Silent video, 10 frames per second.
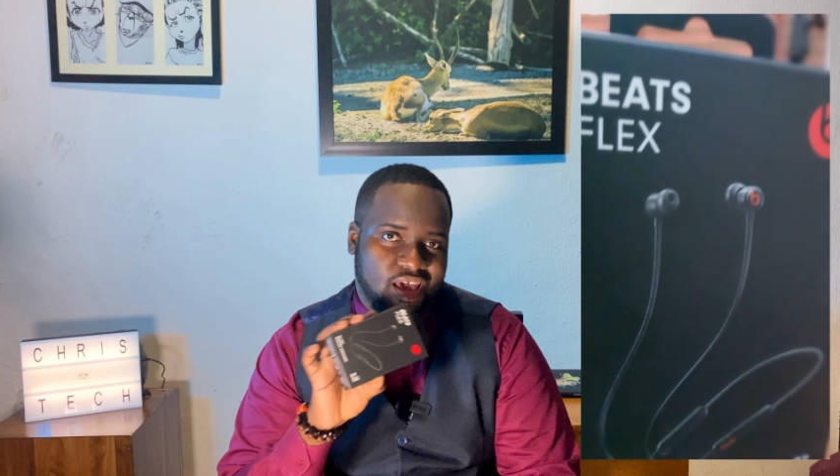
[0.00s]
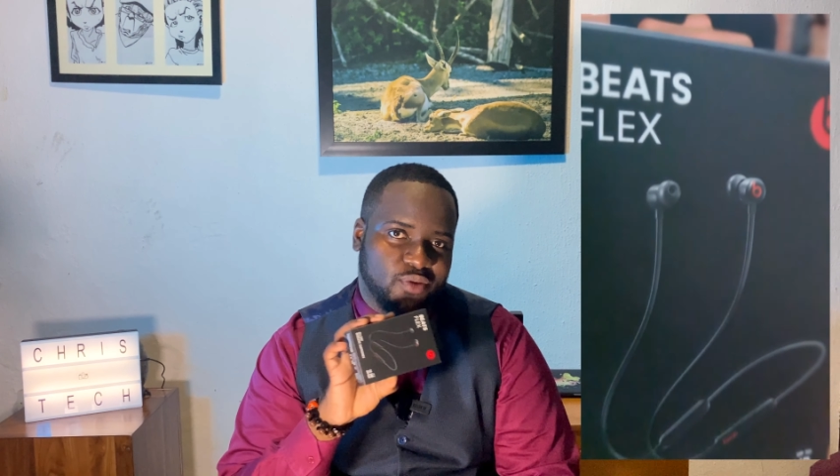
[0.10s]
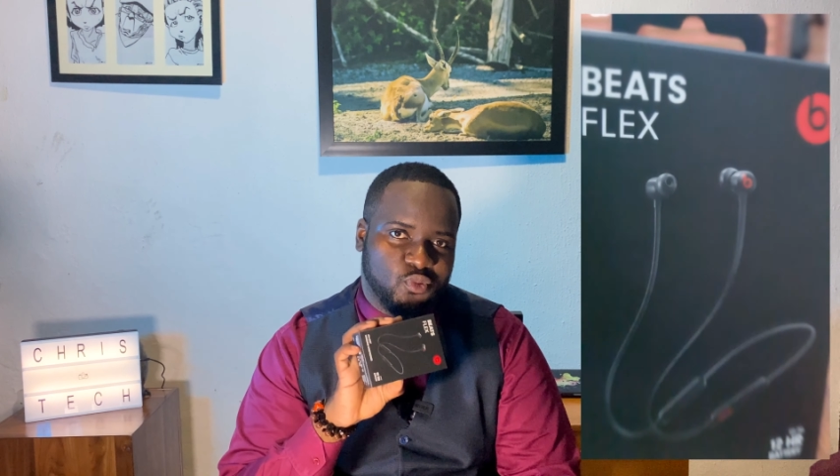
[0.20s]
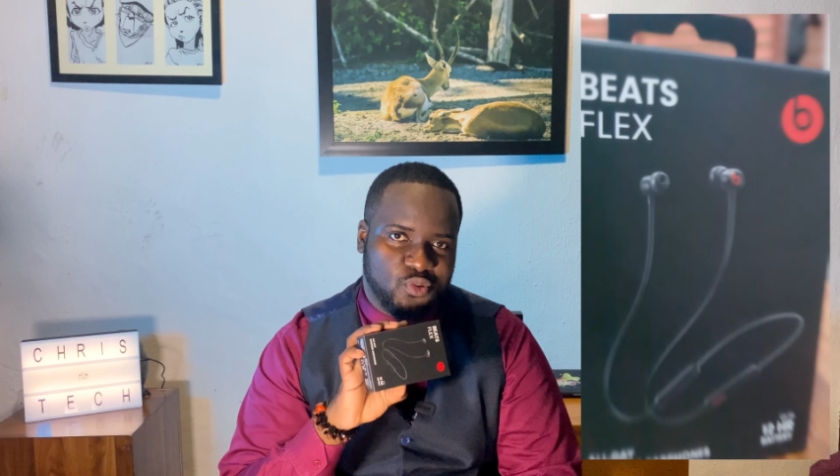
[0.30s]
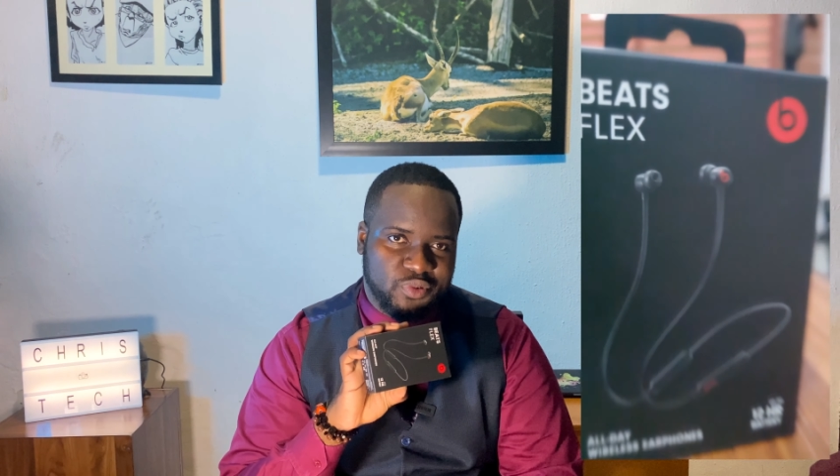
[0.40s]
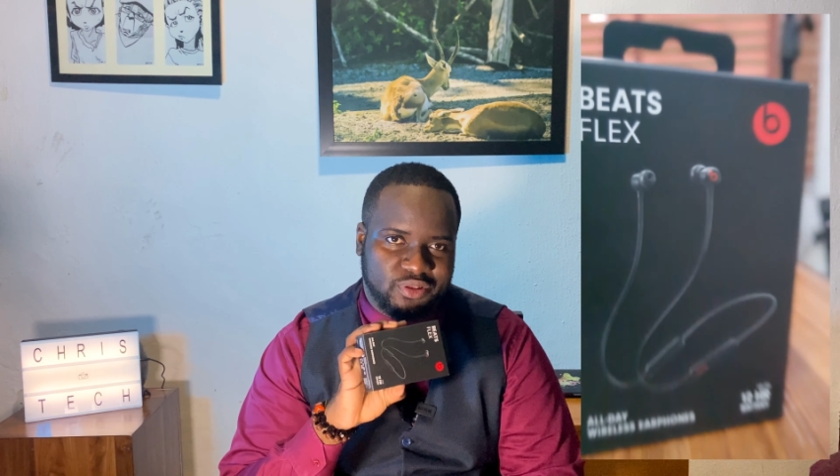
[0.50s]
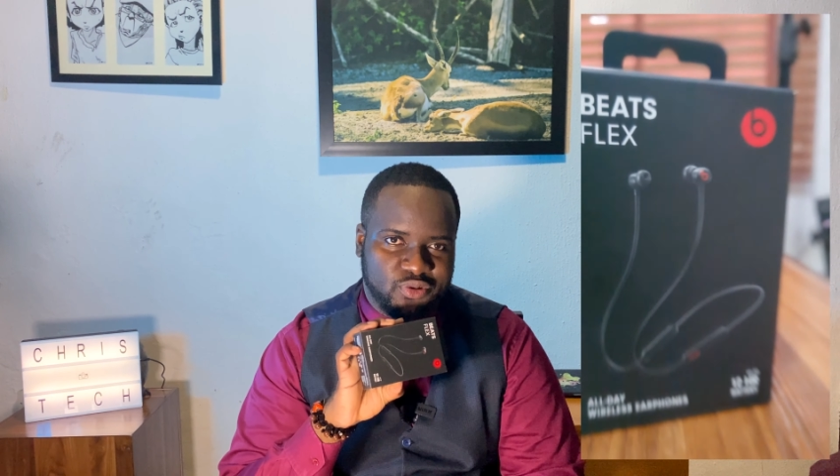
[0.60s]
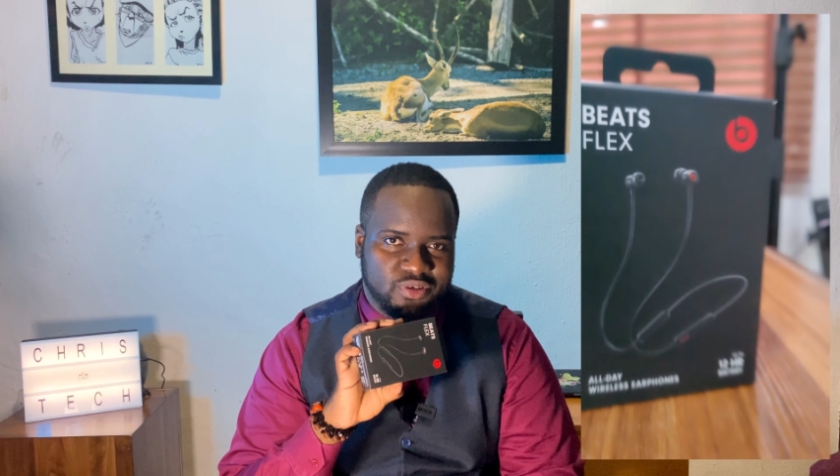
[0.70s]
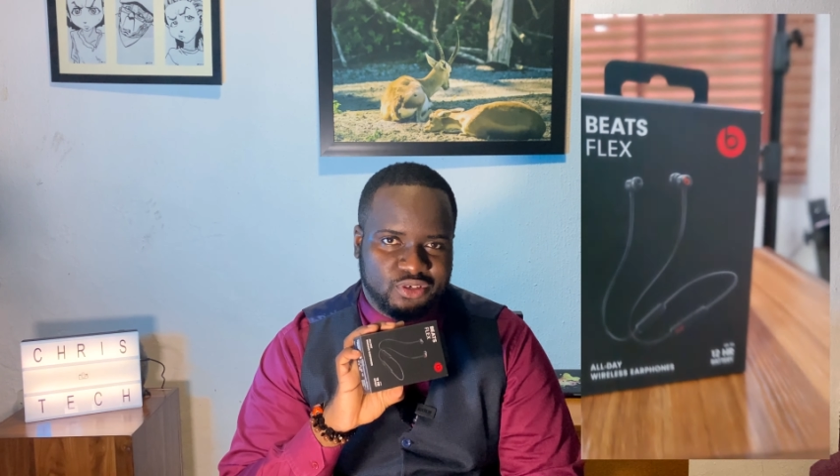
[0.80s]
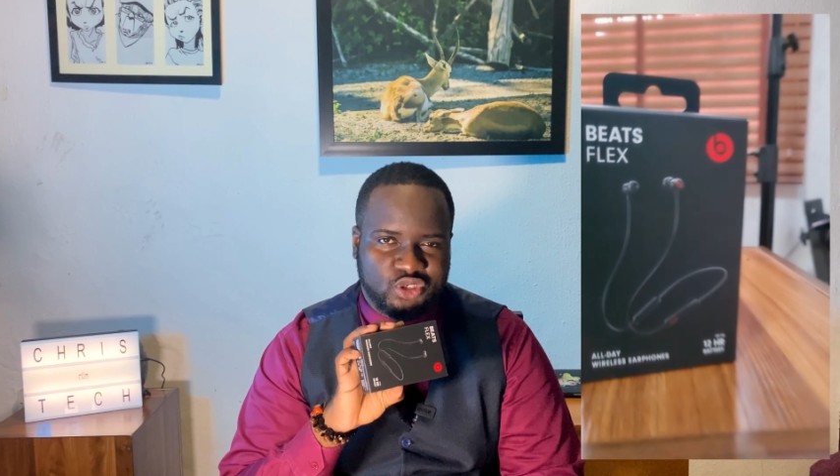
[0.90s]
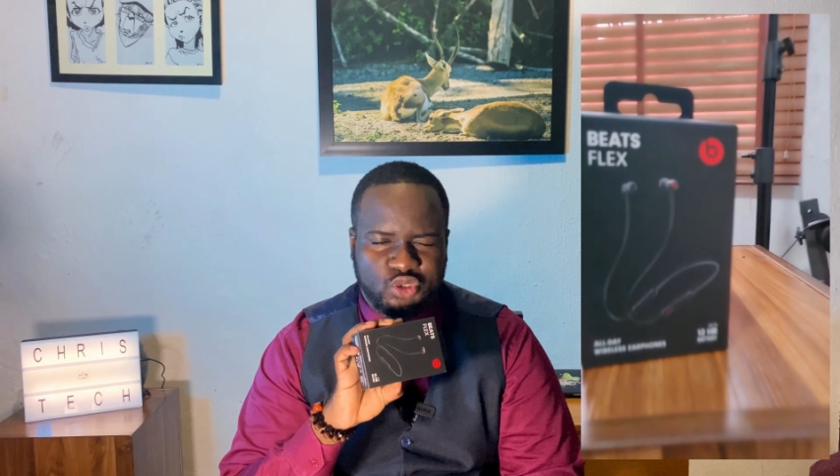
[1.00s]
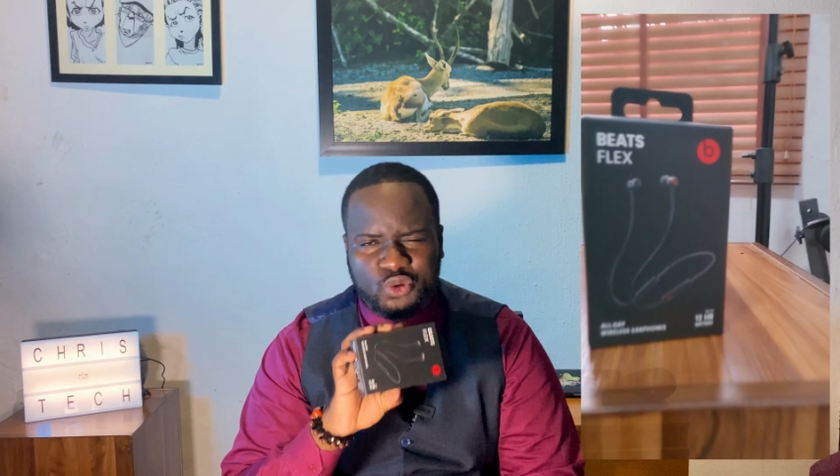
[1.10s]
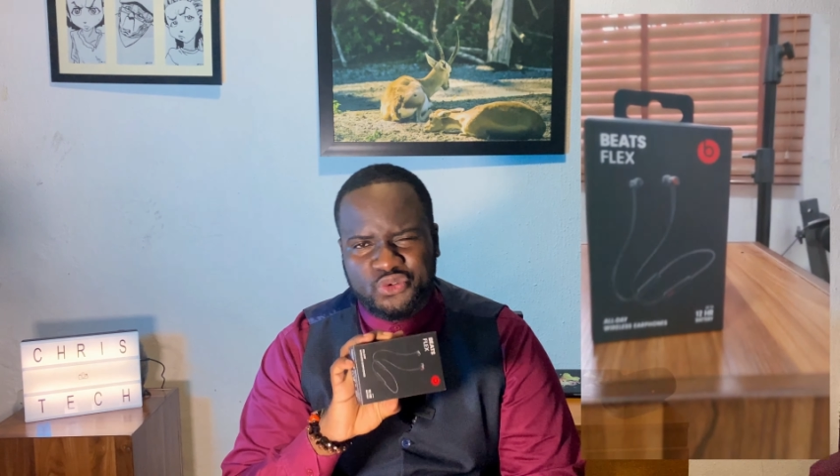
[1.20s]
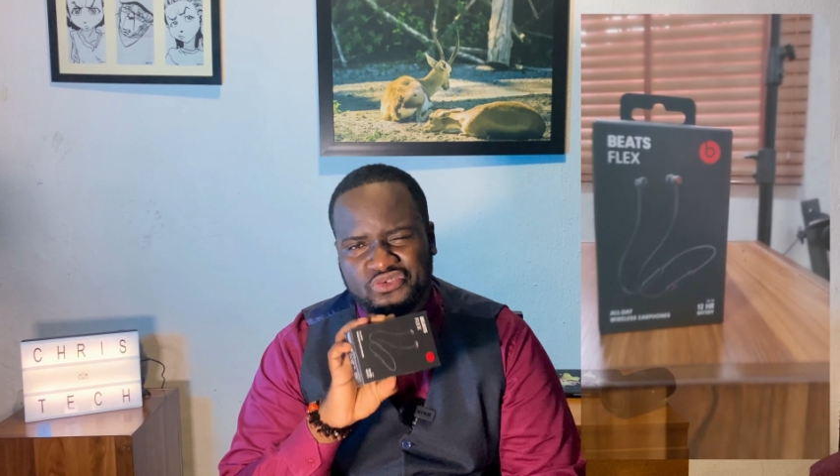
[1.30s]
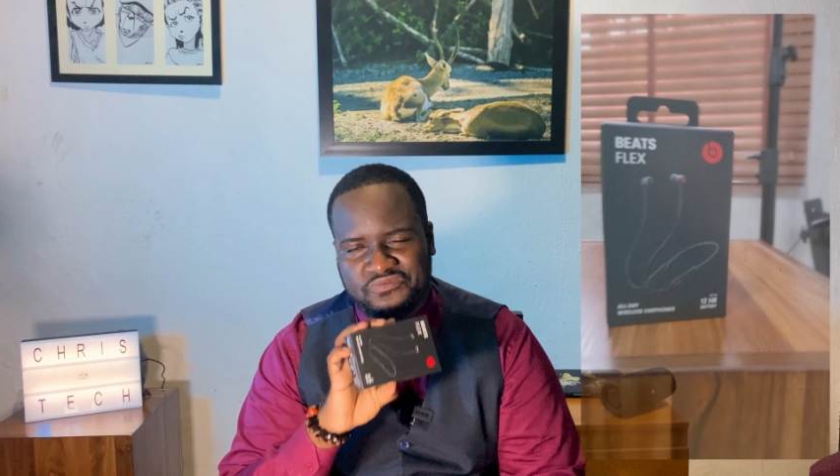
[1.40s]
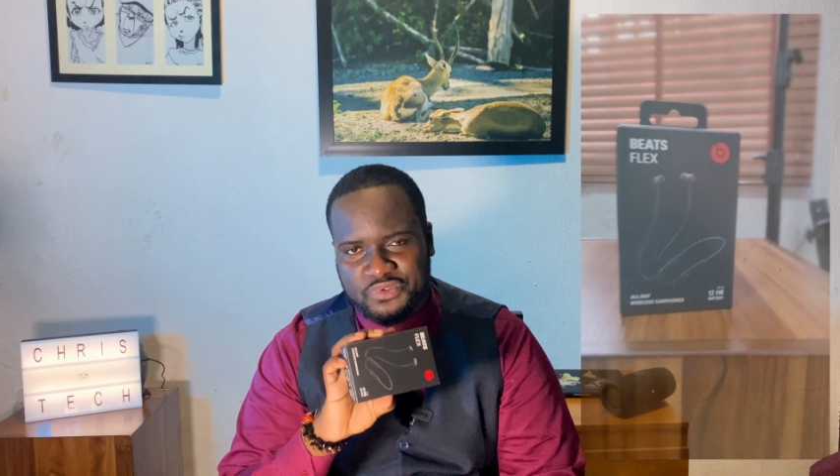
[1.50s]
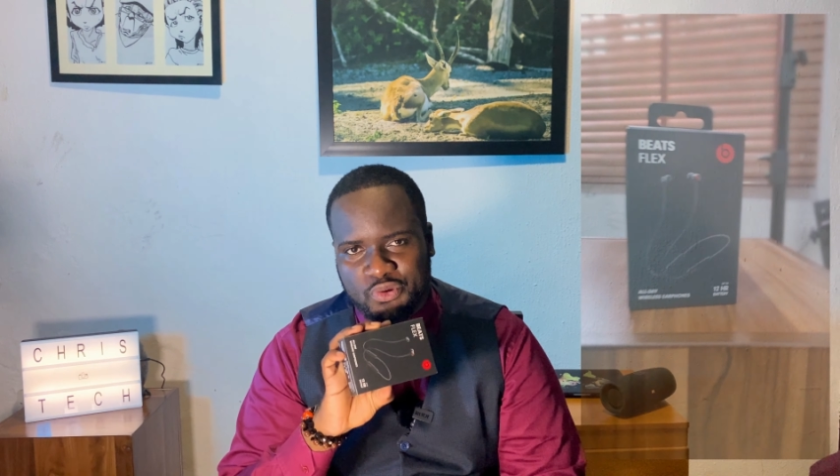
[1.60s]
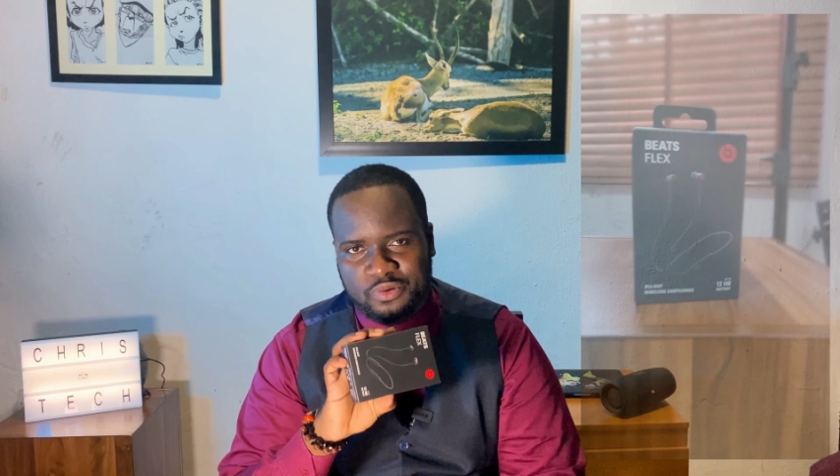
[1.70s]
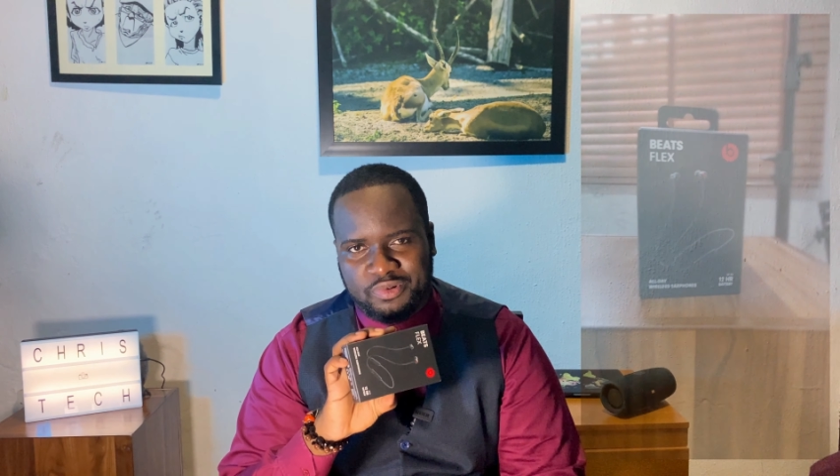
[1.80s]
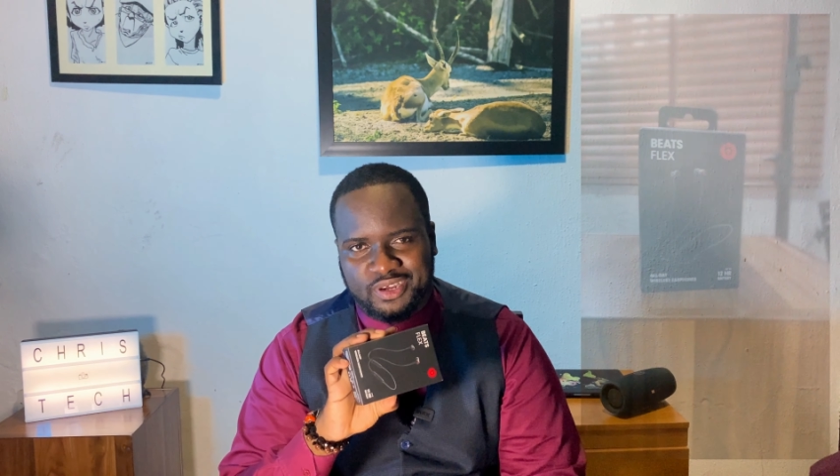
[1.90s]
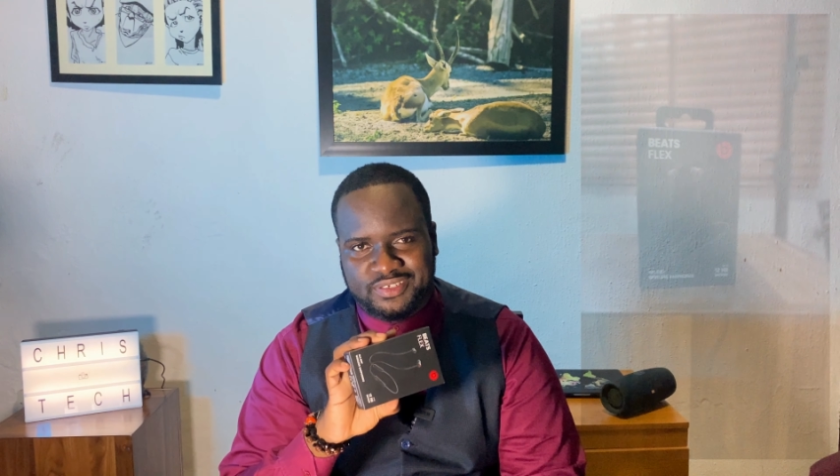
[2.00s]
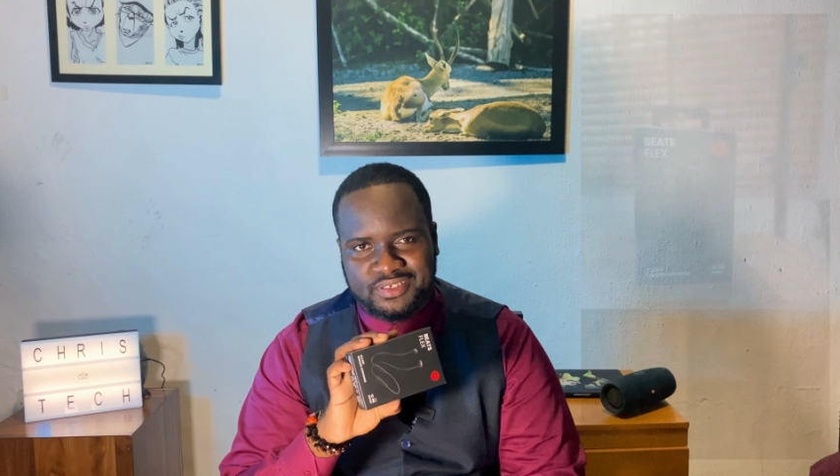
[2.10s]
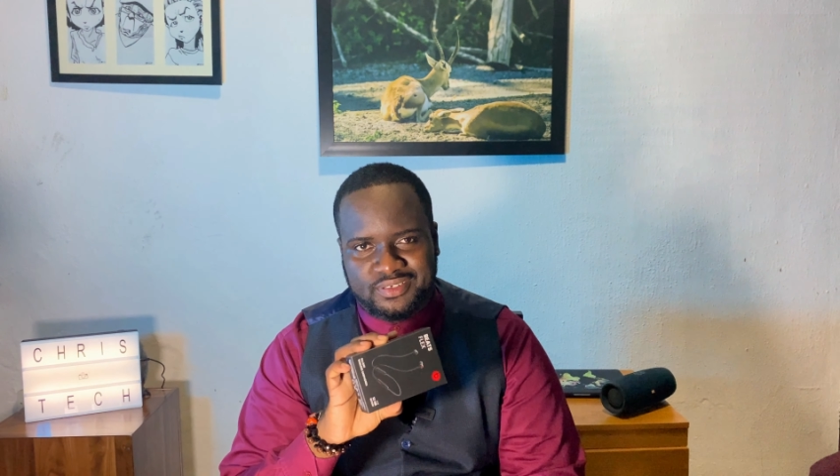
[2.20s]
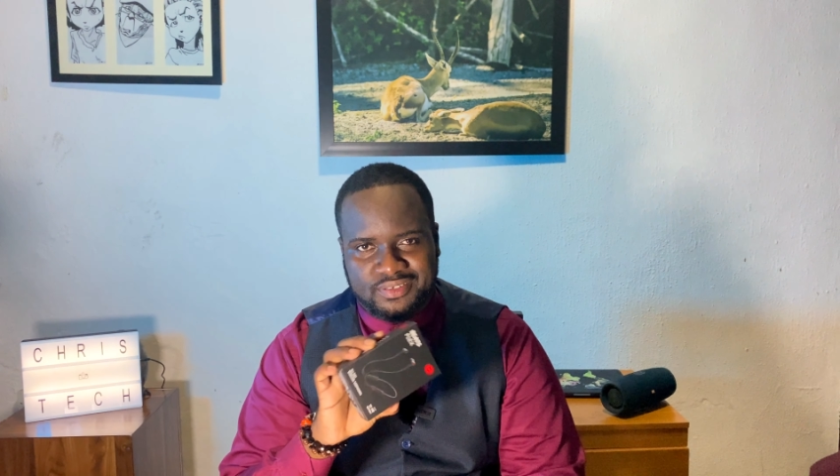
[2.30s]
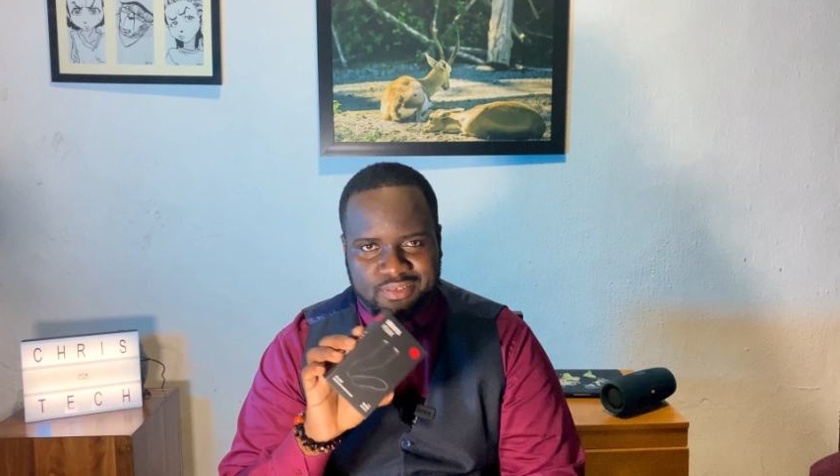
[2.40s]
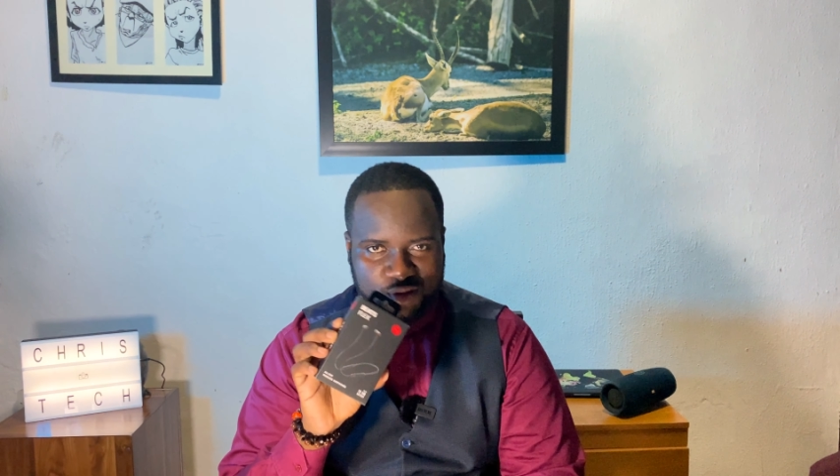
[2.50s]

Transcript: and we'll be doing a short review about it.